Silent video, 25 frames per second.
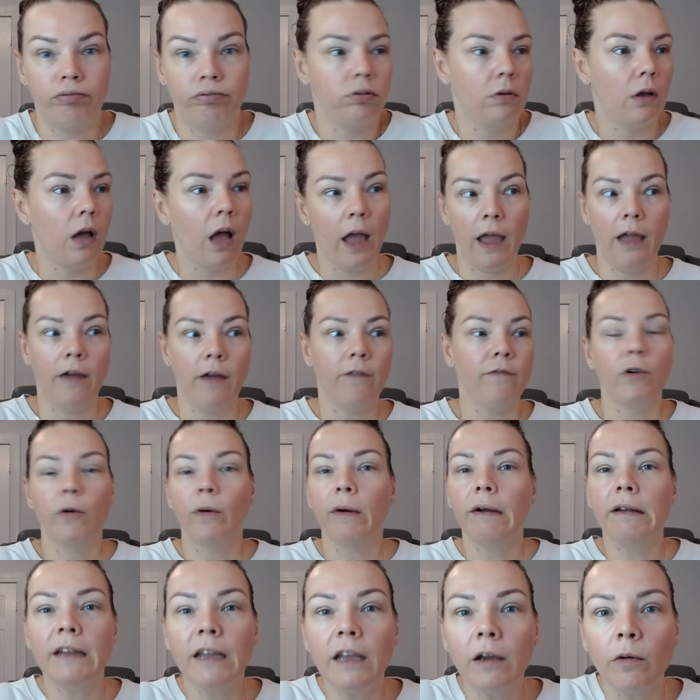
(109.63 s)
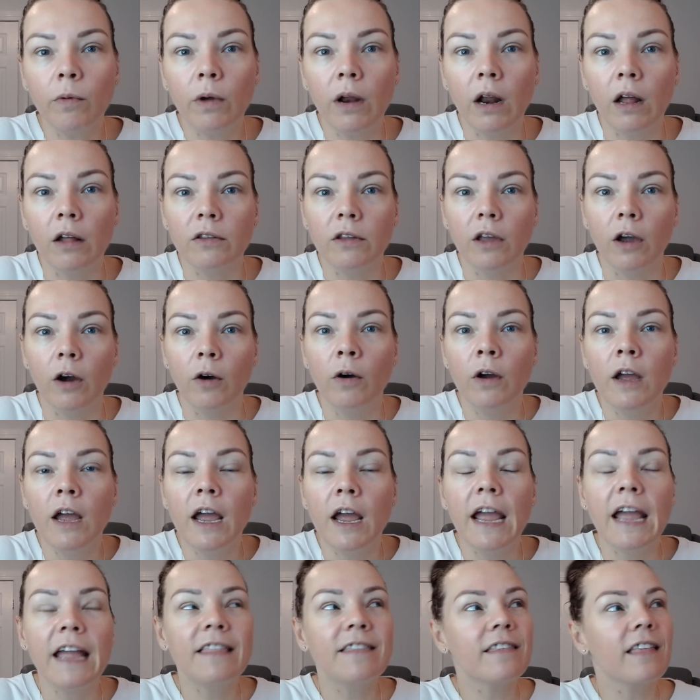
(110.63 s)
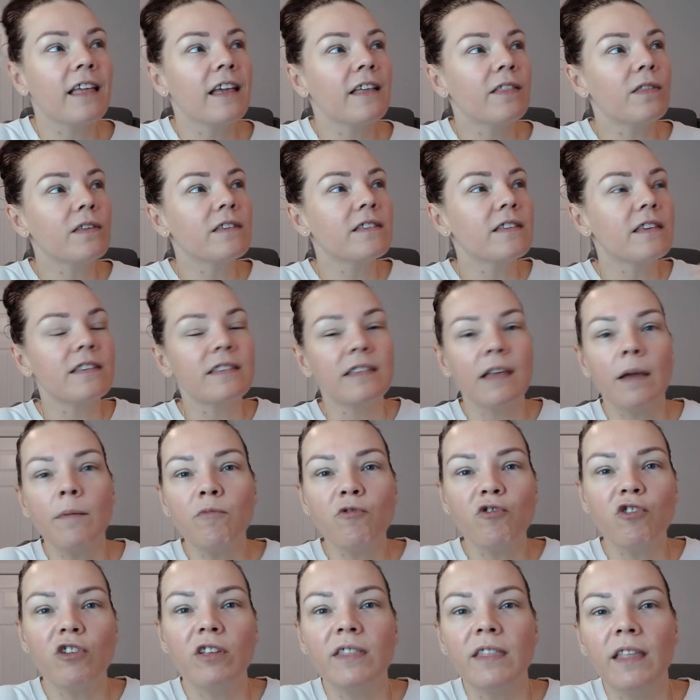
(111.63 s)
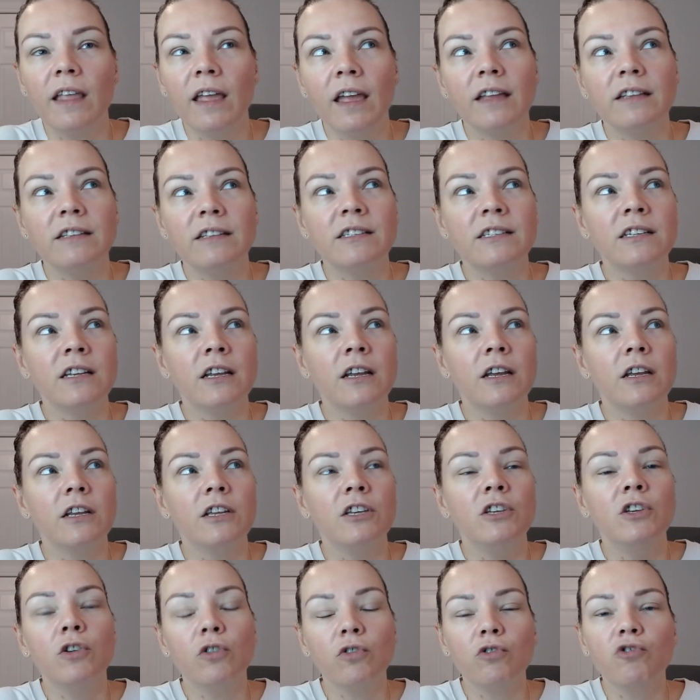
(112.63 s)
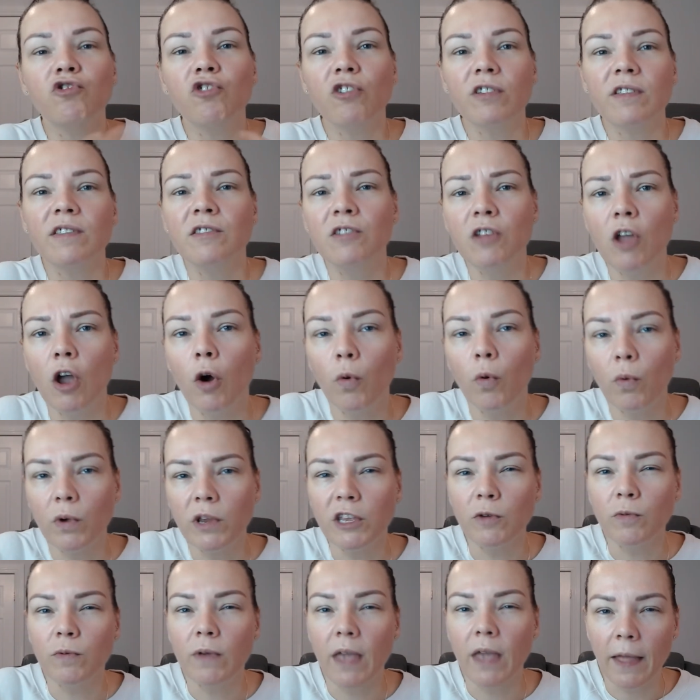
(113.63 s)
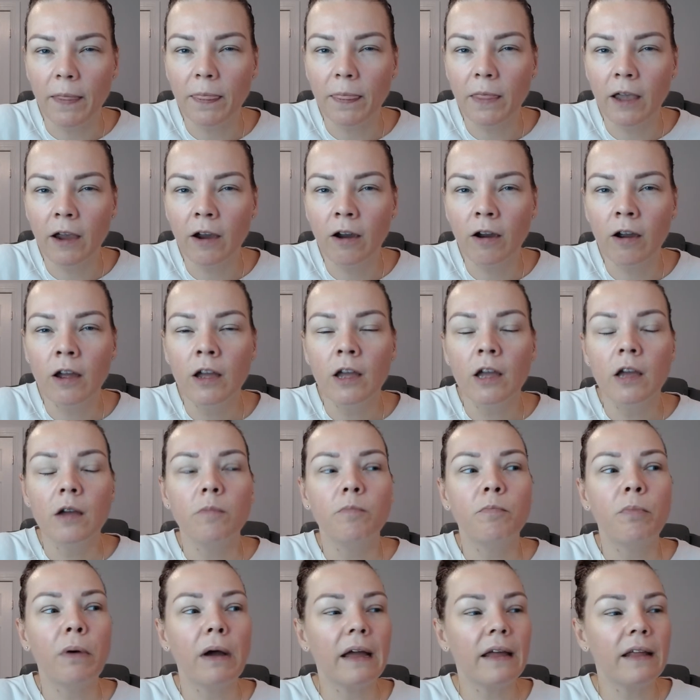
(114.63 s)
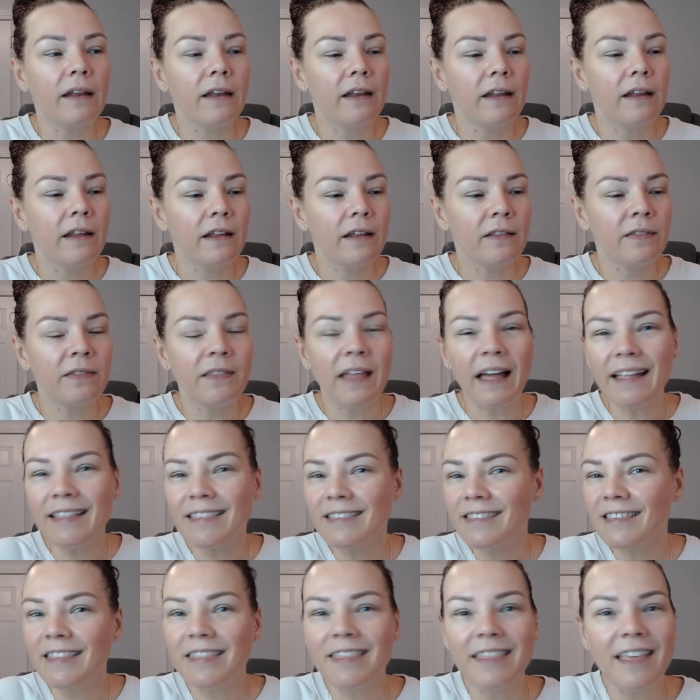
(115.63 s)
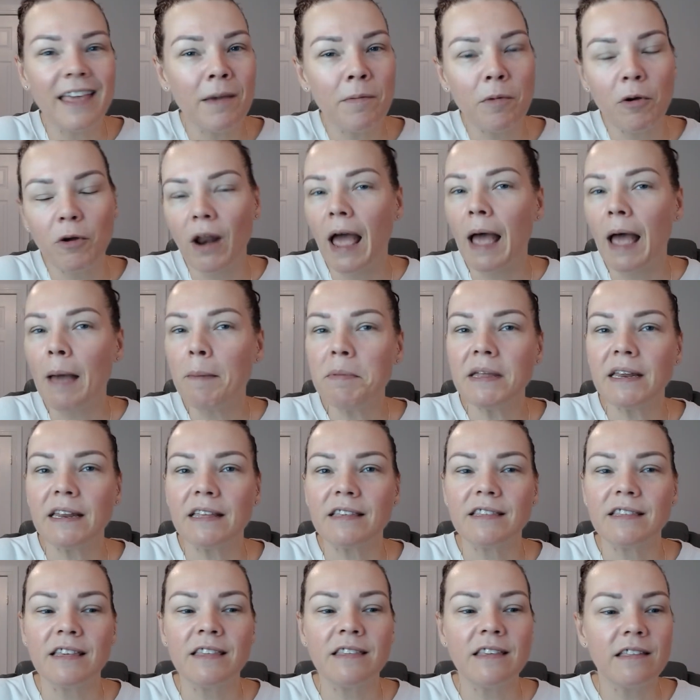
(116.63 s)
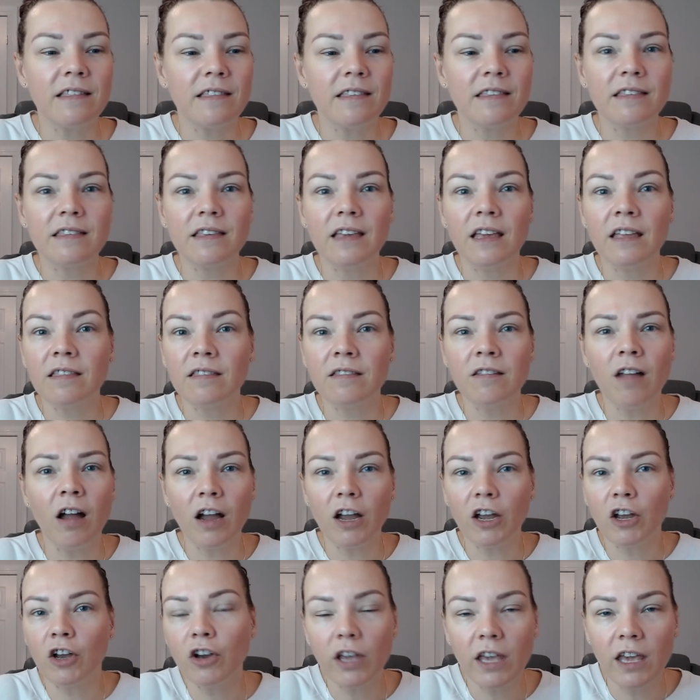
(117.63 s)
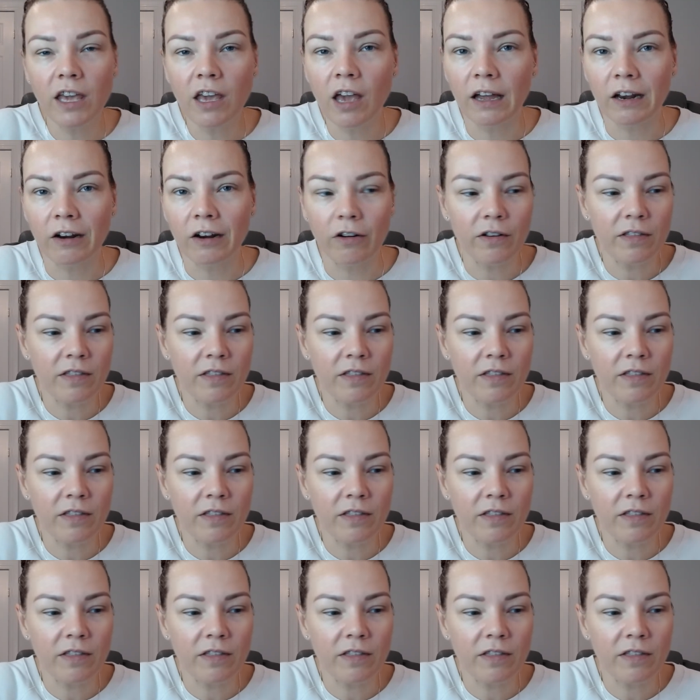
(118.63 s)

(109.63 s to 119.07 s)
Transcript: I have no idea when I'll know. It's like this assumption that you'll just know when you get there, but that's the thing about happiness is it's it's not cookie cutter.